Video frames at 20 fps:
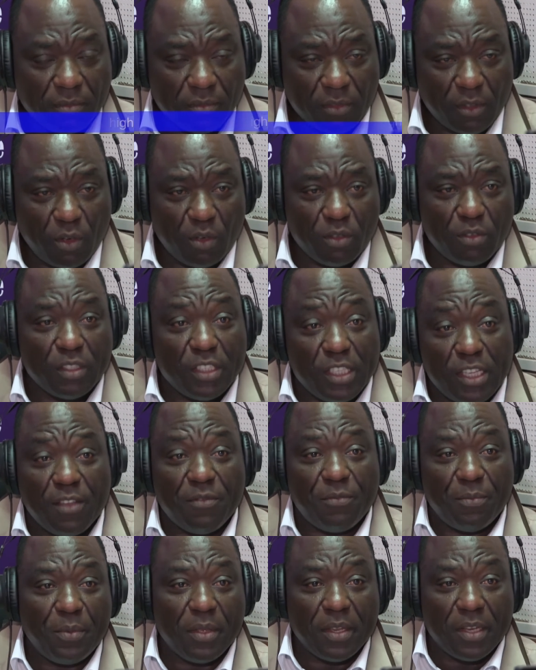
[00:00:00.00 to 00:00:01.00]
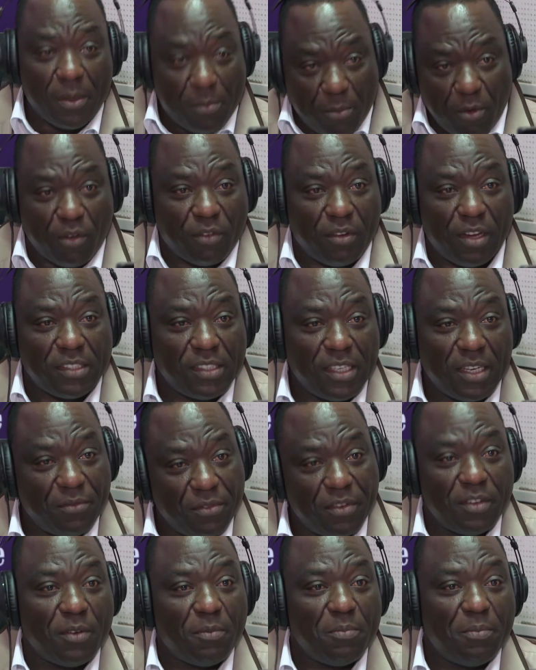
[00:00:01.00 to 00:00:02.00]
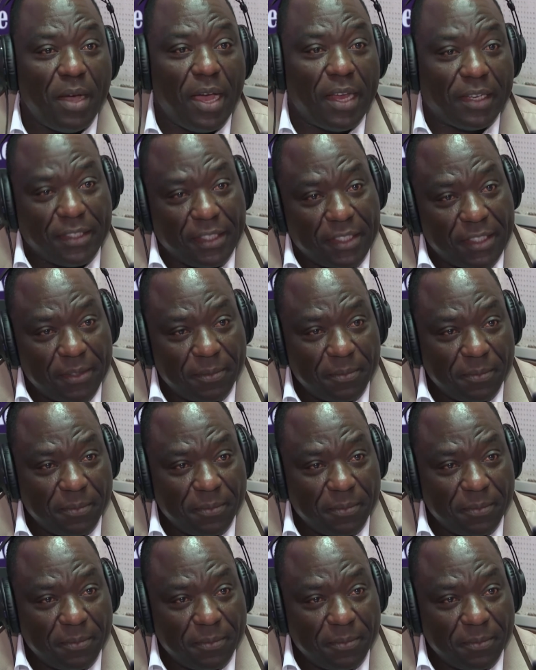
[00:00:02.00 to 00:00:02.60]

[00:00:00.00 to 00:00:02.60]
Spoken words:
called DFP, Democracy and Freedom Party.